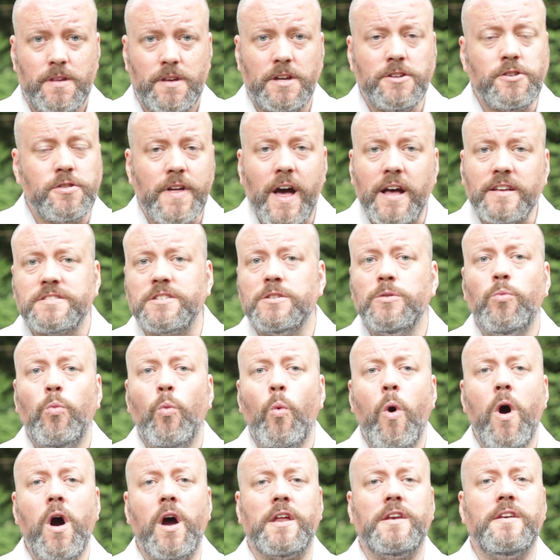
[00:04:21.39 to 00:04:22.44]
in
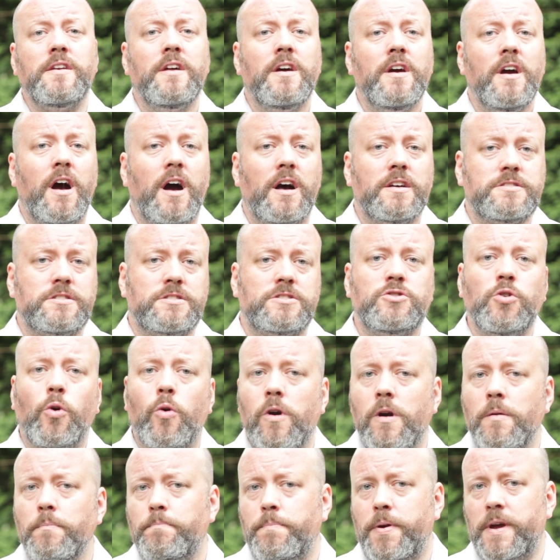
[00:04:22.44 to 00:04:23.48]
2001, a
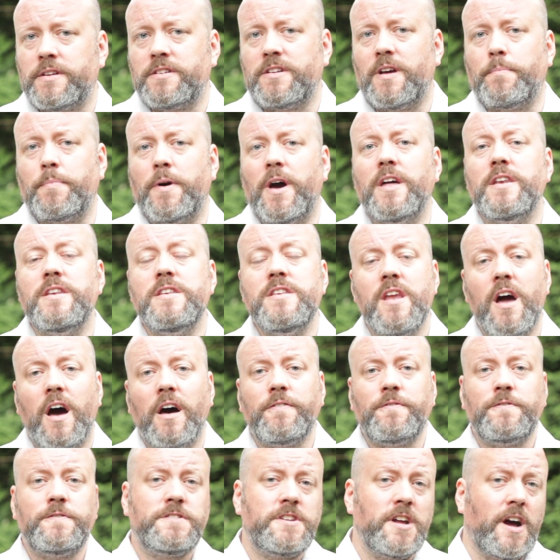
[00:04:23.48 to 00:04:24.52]
storm picked up
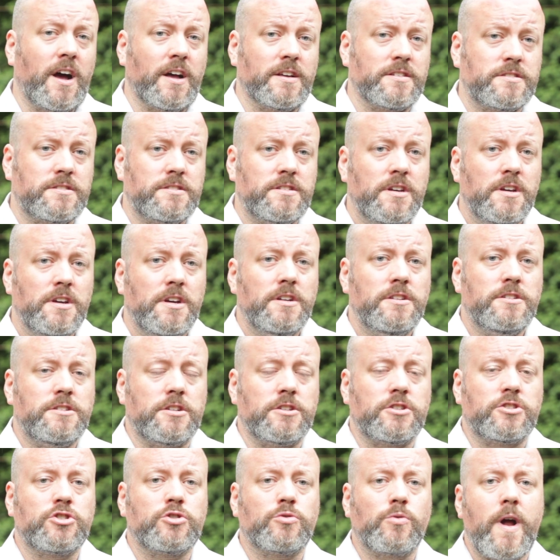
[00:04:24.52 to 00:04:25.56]
enough dust to
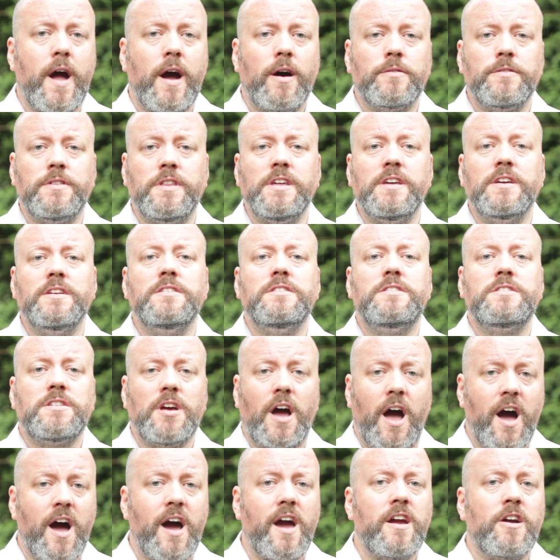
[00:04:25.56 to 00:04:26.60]
shroud the
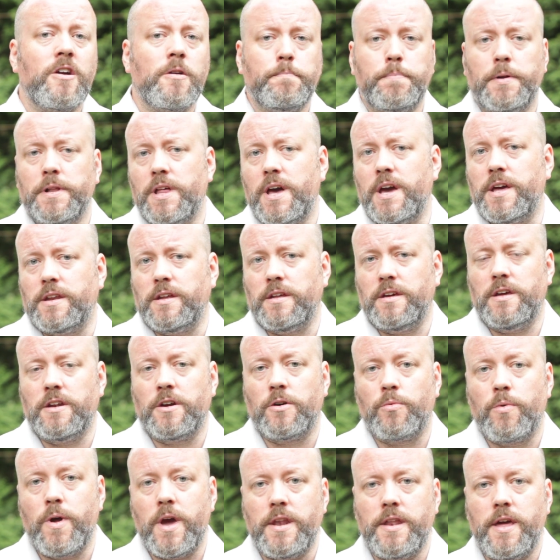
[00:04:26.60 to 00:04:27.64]
entire planet in
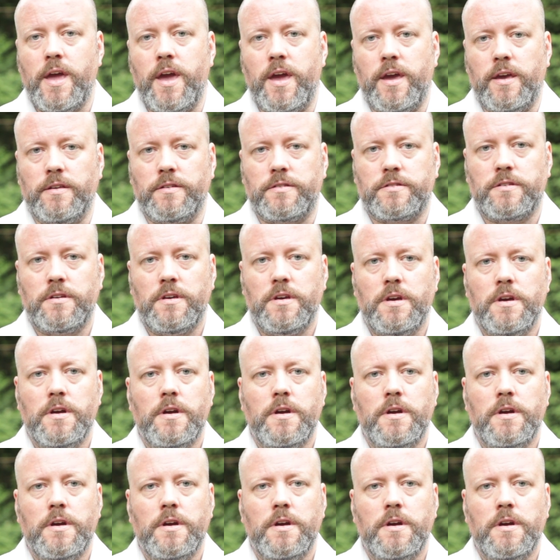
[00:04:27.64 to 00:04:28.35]
a red haze.